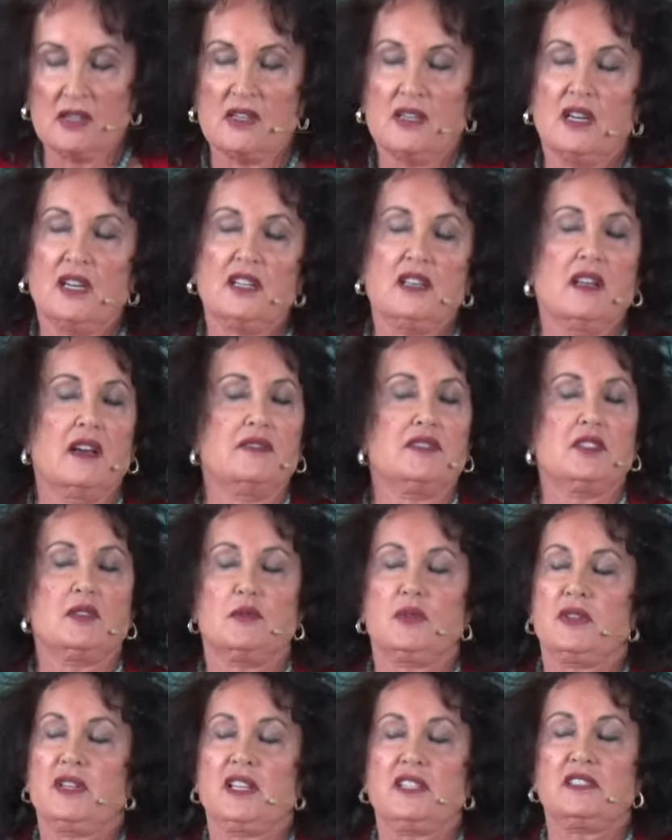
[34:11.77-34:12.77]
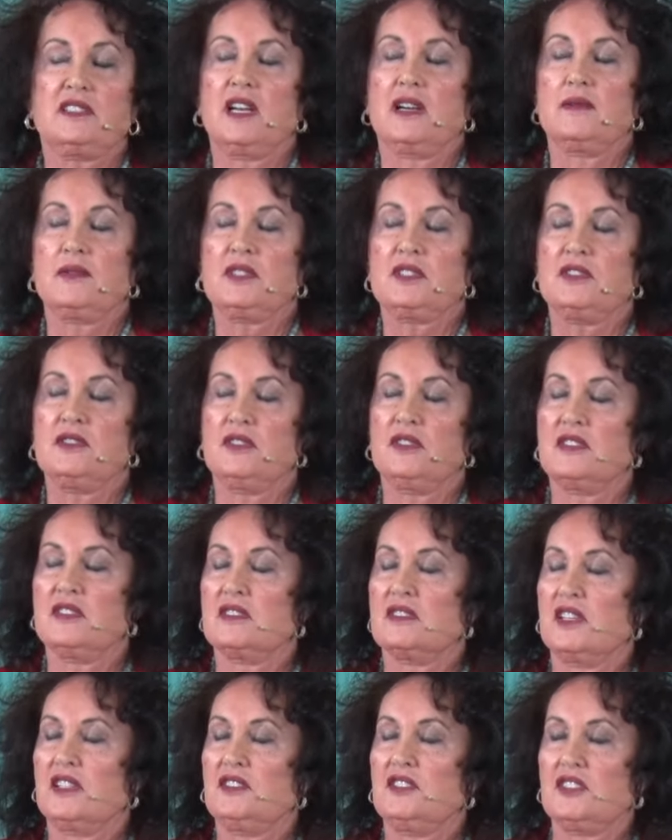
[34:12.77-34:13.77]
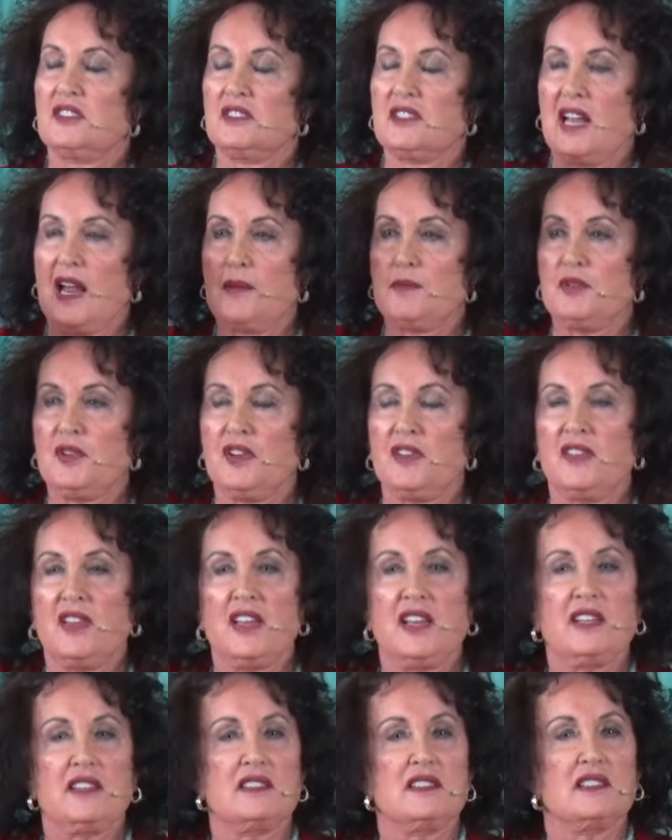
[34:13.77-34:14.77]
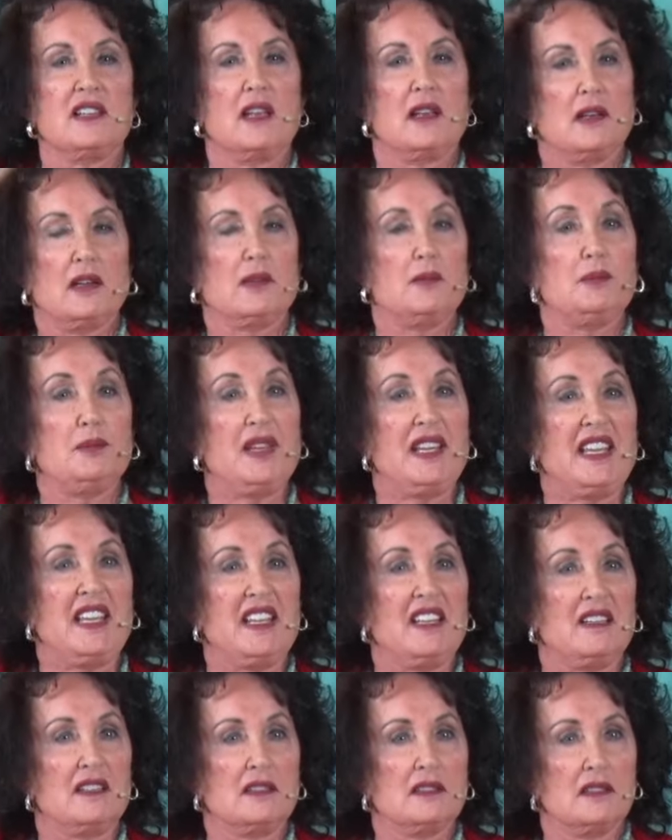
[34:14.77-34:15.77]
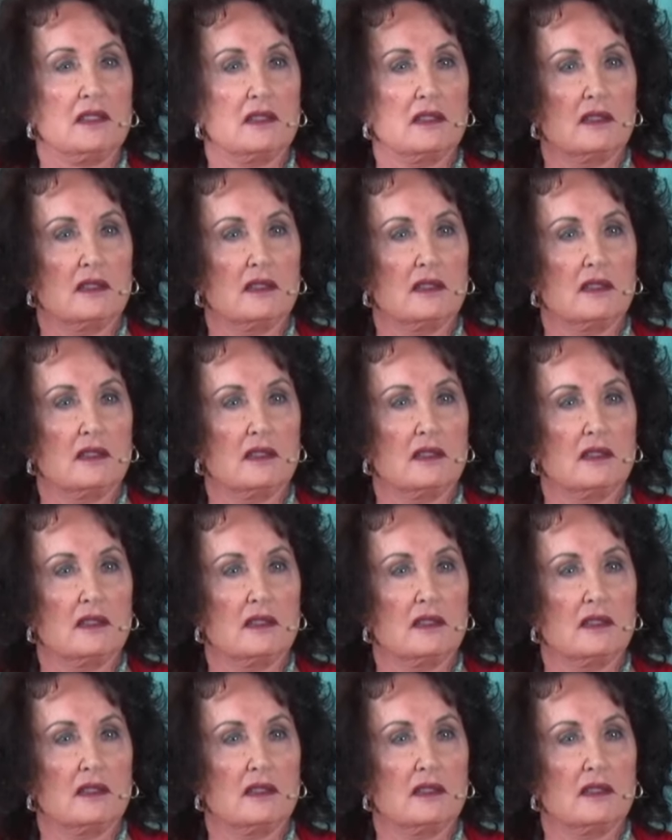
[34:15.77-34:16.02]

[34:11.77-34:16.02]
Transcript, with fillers: I loved it when they'd come and do this. They'd just tap you on the head and say, Be healed.